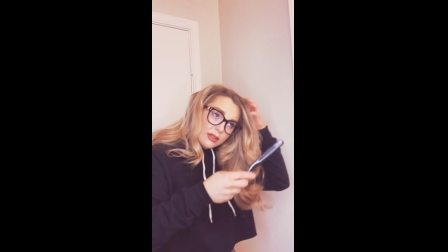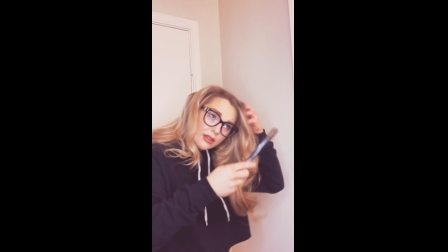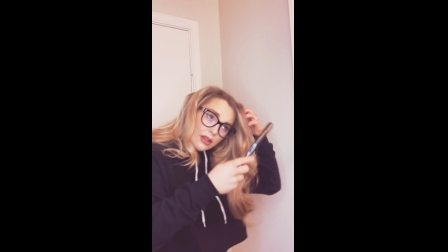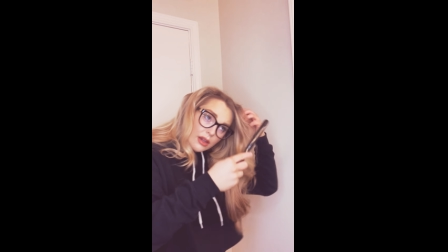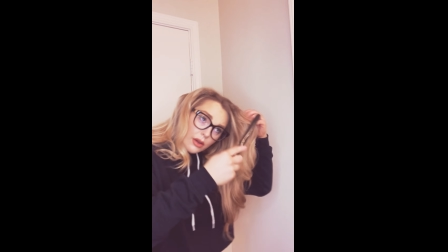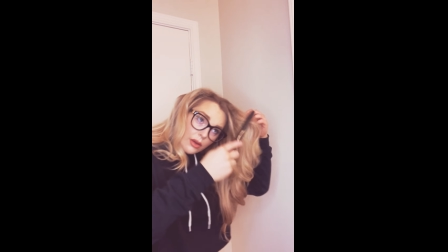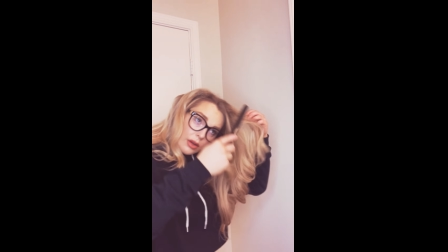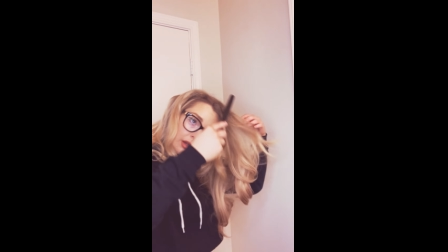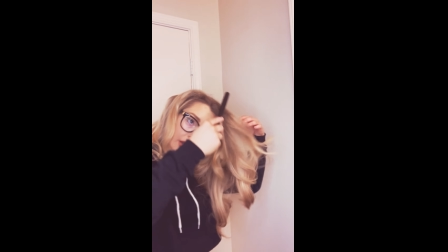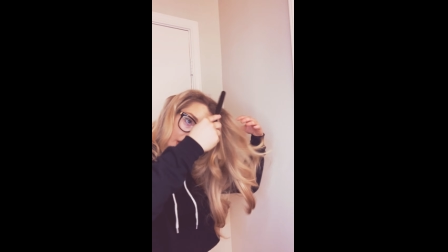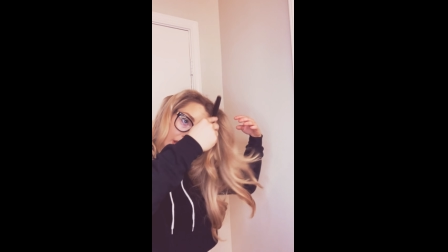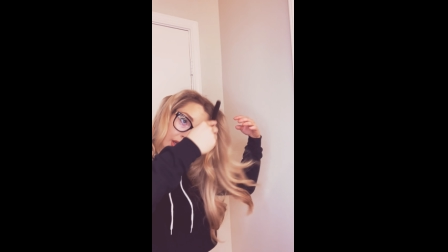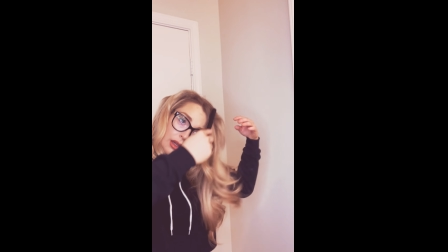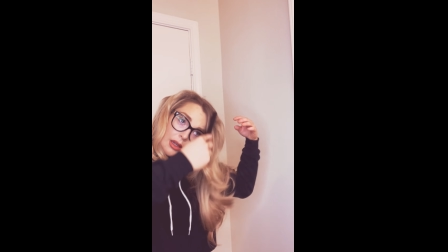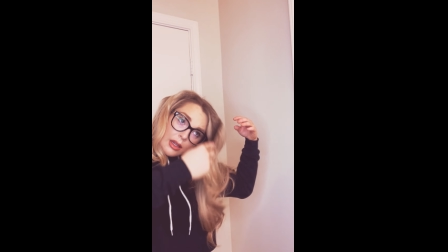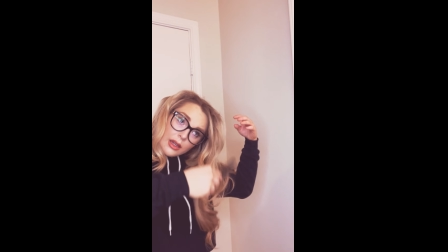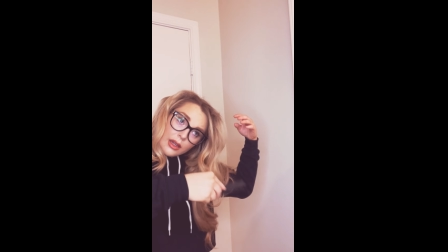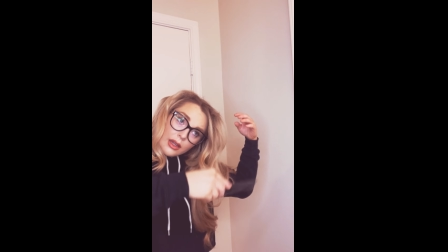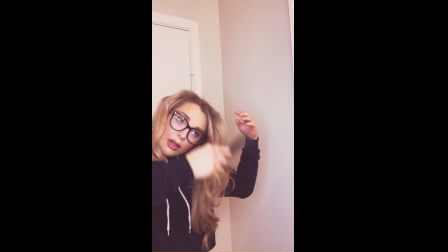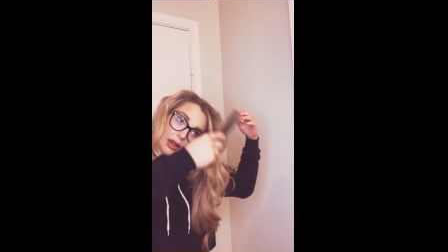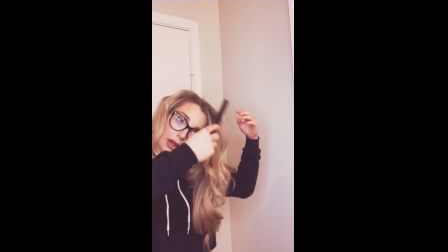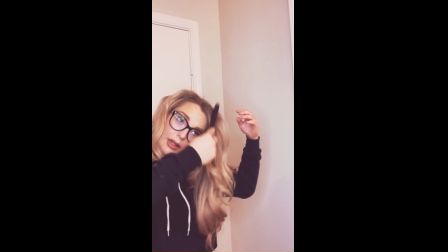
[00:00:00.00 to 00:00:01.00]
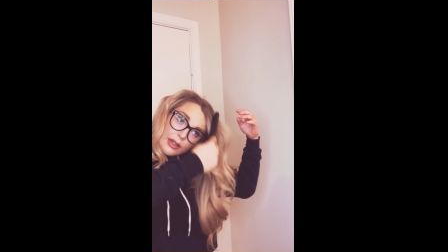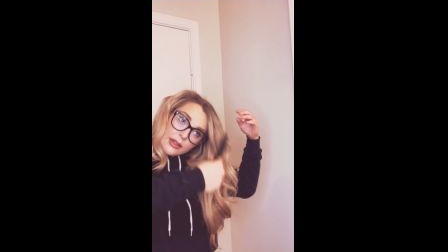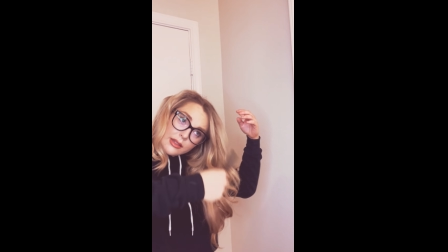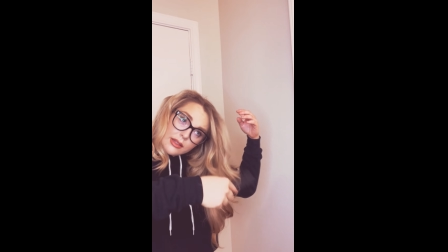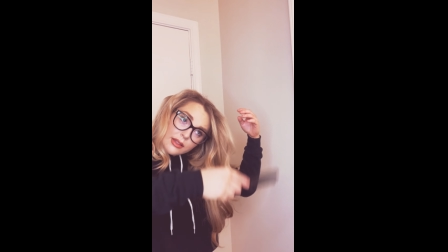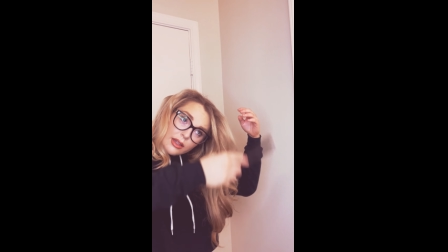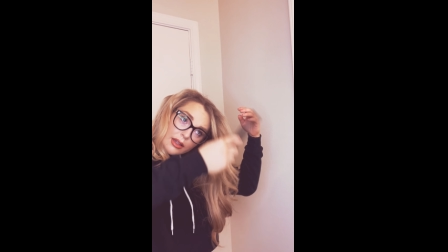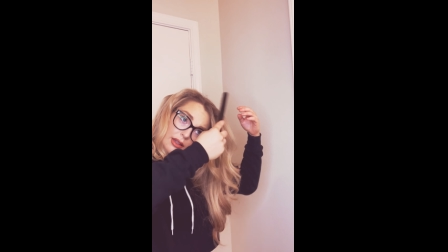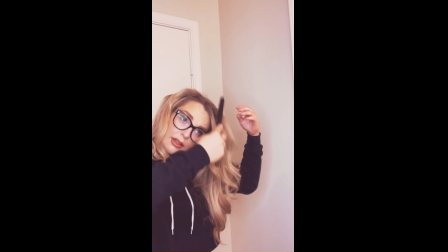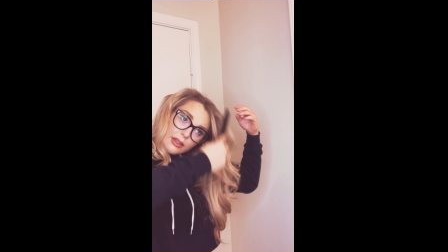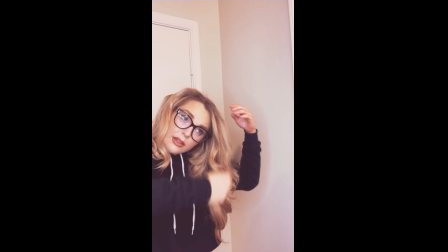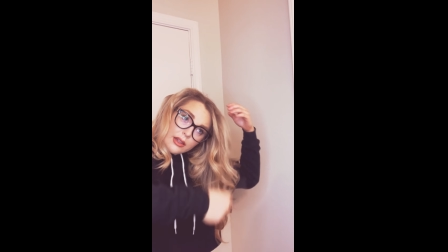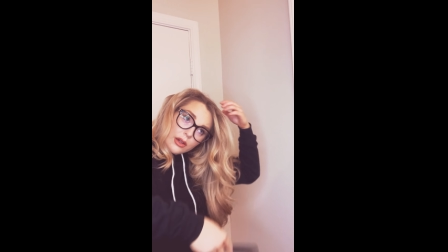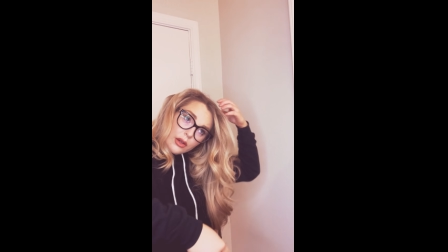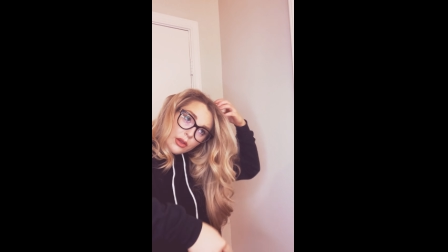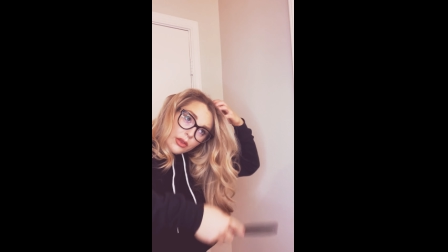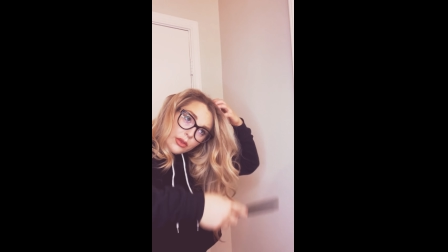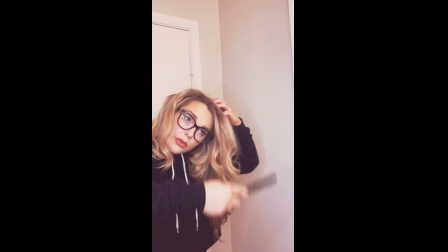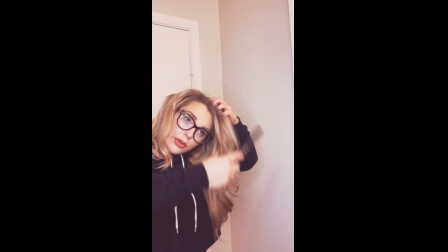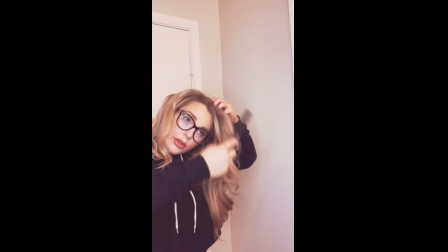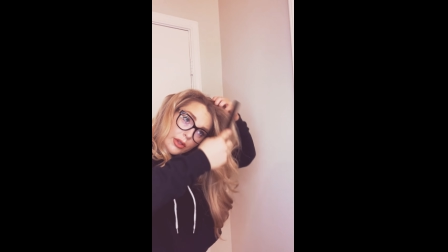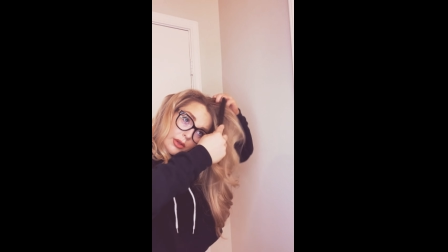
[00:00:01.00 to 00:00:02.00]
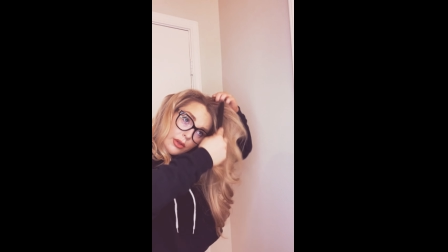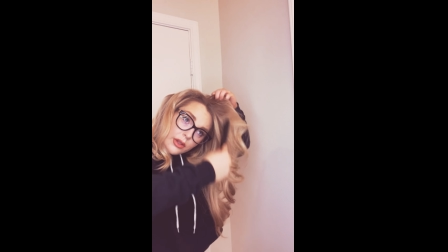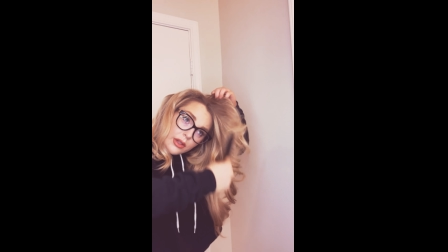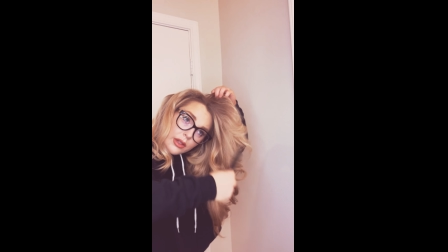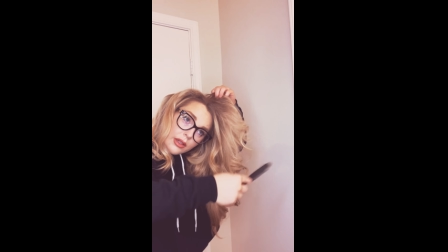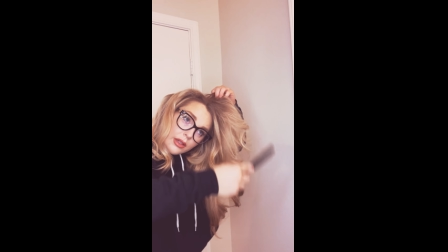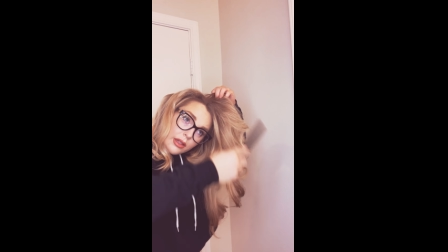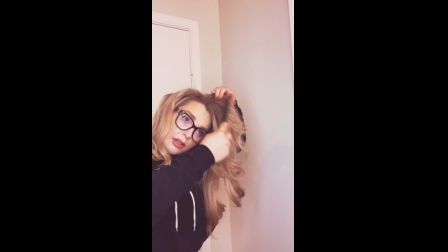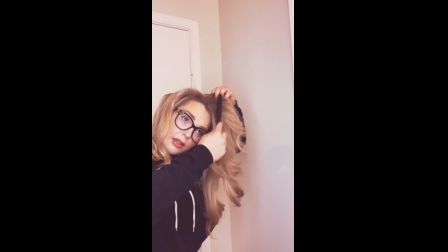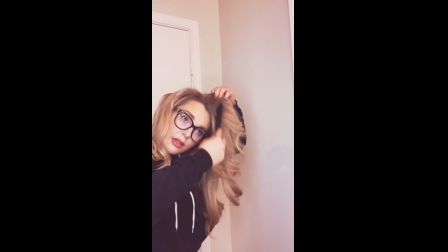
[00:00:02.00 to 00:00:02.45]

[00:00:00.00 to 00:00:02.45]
So I just kind of go through,